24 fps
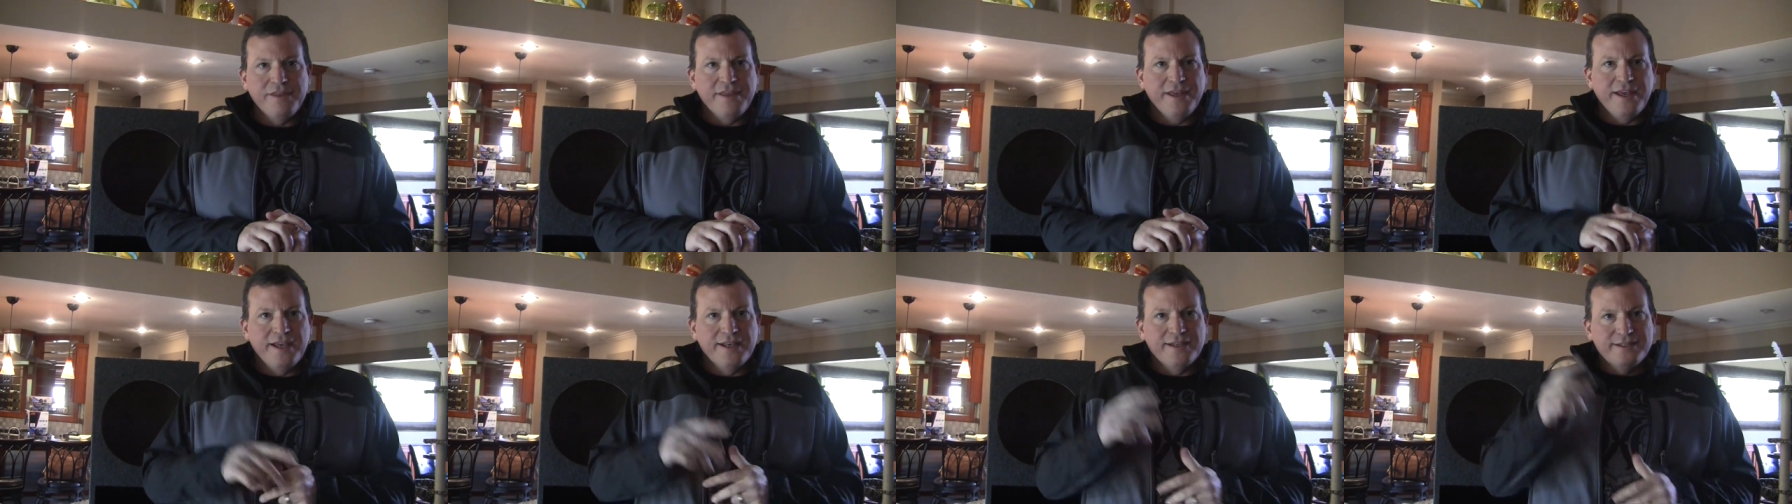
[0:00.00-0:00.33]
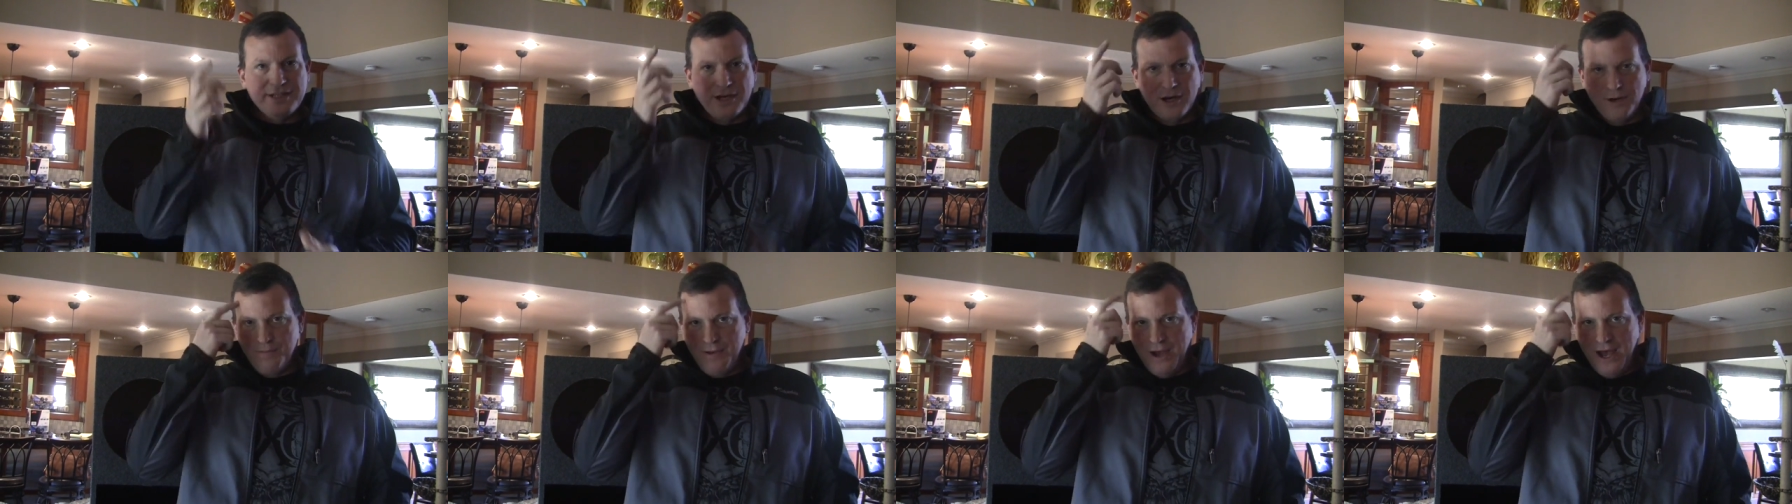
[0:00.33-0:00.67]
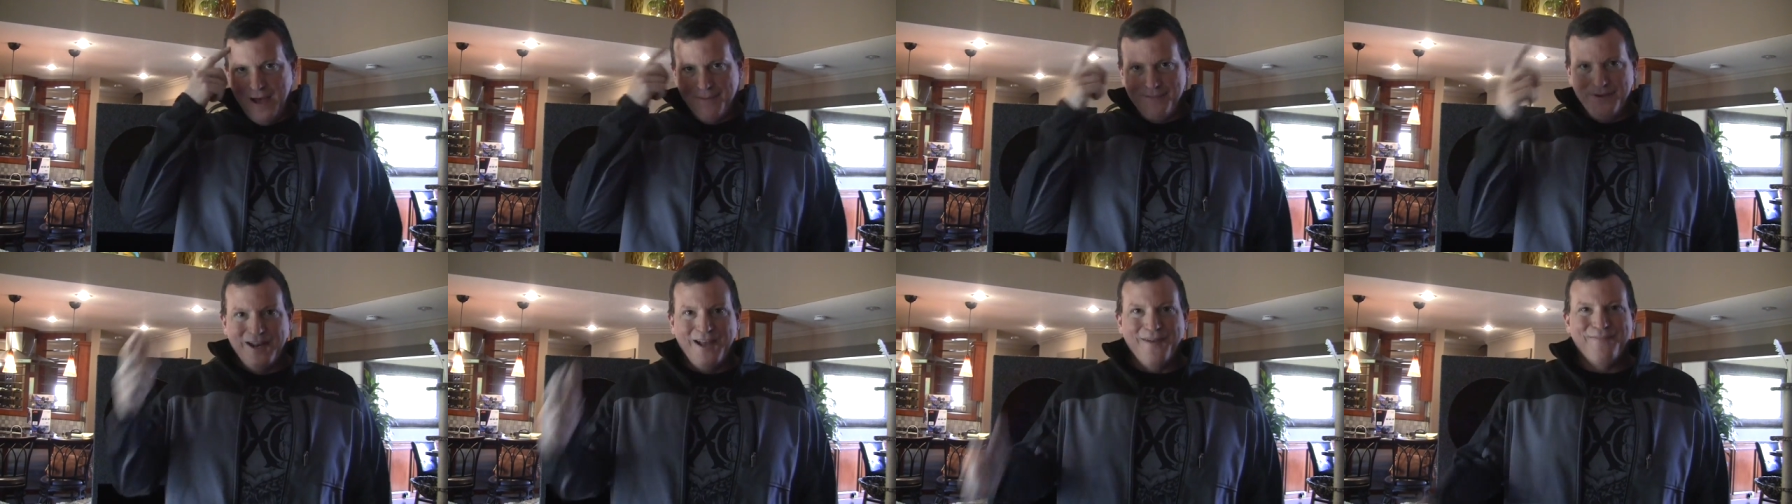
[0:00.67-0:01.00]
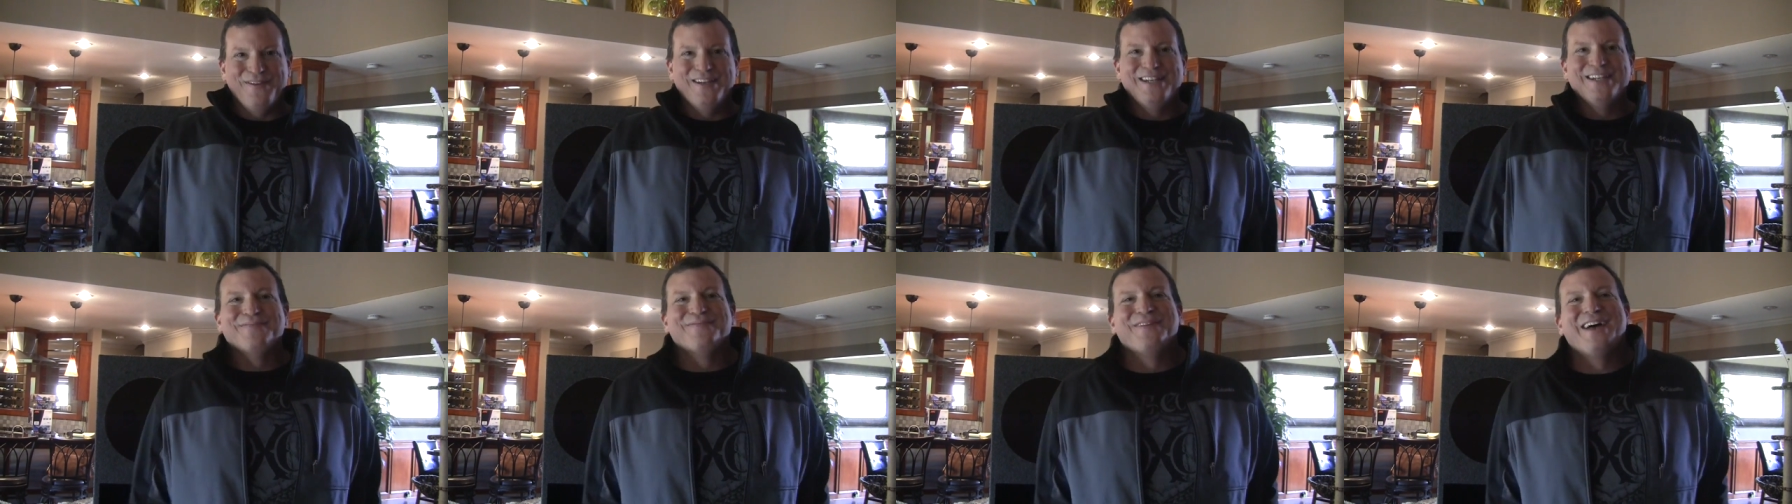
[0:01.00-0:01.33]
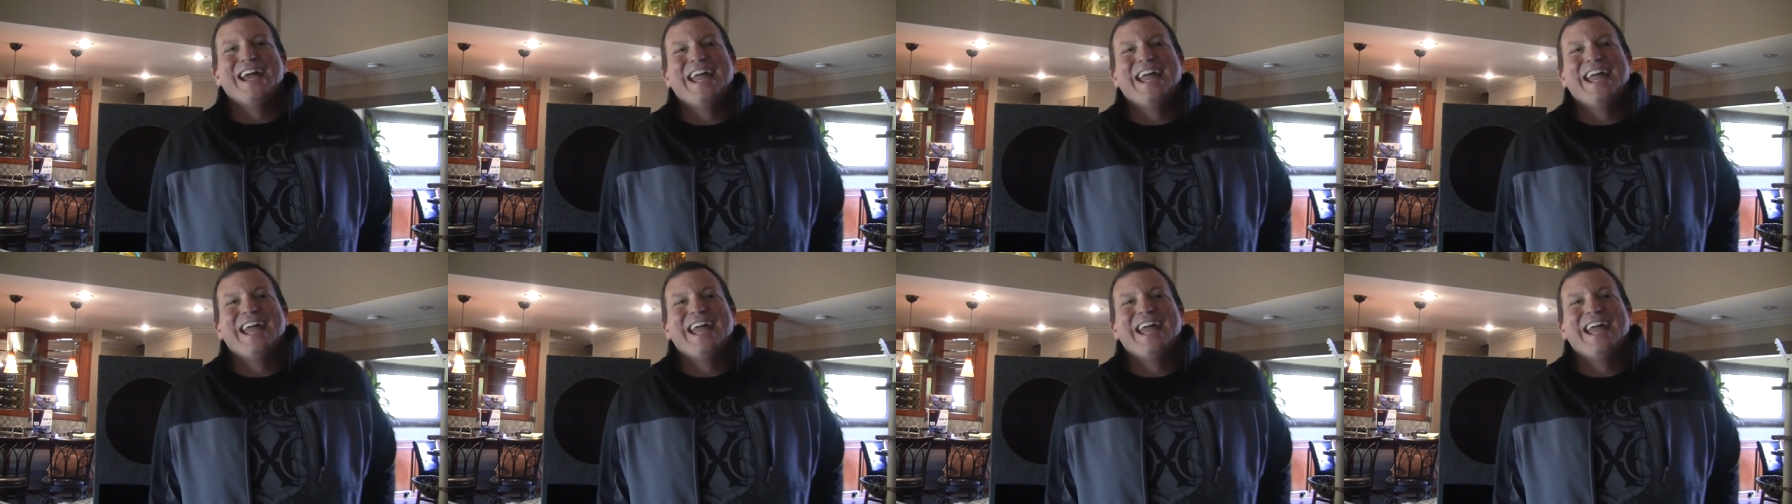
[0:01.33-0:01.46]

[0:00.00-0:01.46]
things that are popping up into my